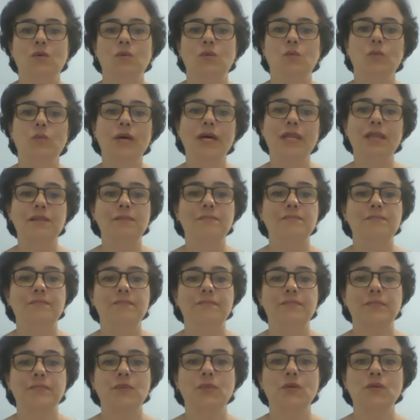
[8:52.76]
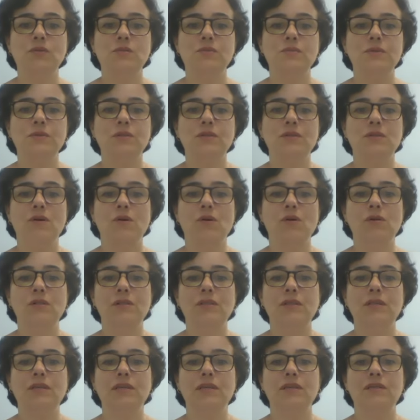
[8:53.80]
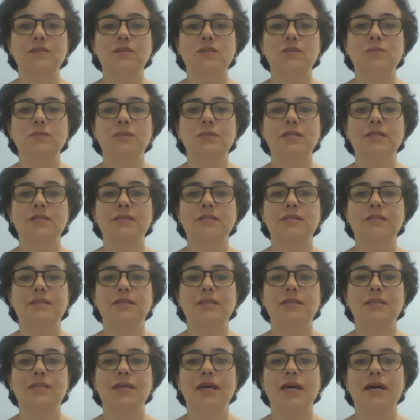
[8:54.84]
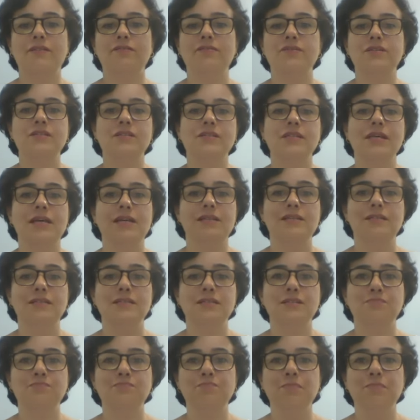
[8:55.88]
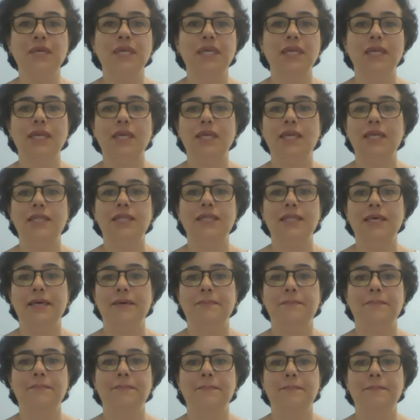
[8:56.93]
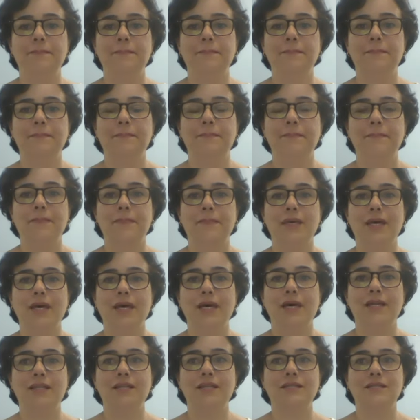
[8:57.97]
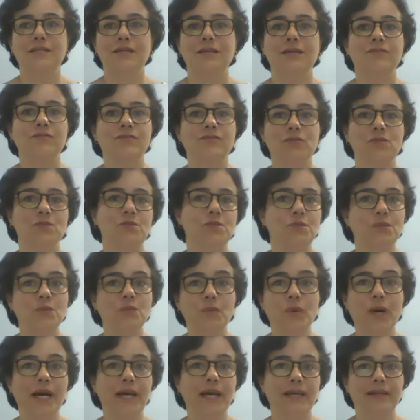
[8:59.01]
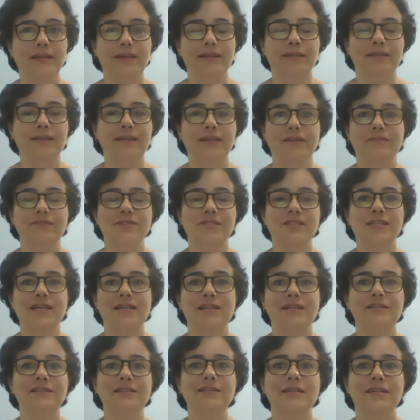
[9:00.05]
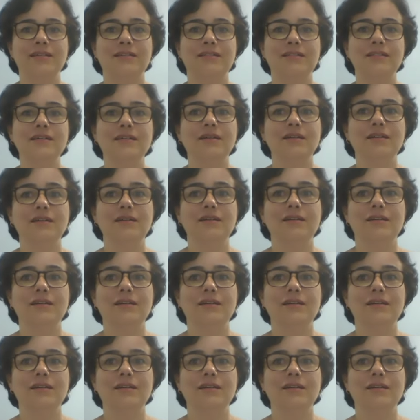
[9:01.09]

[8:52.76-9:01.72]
Well, those were all the English words that have a silent B in them. And I've told you why they have a silent letter.